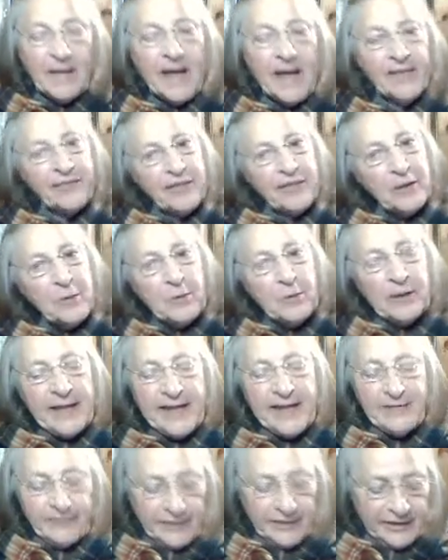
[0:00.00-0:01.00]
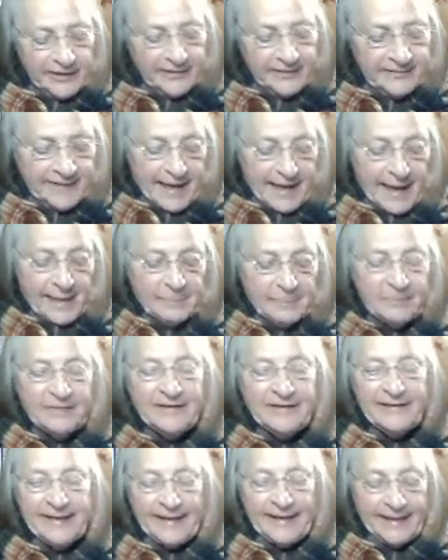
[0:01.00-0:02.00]
I think we'll have a good time
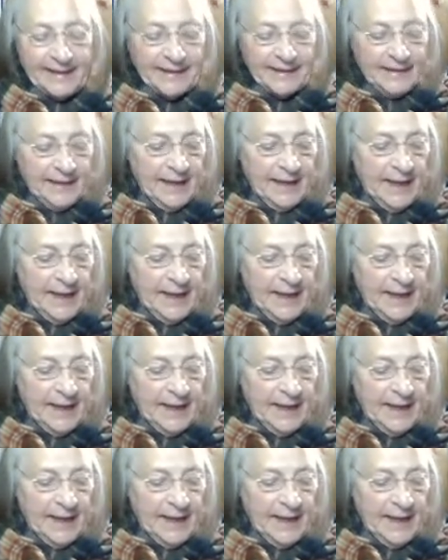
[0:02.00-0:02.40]
today.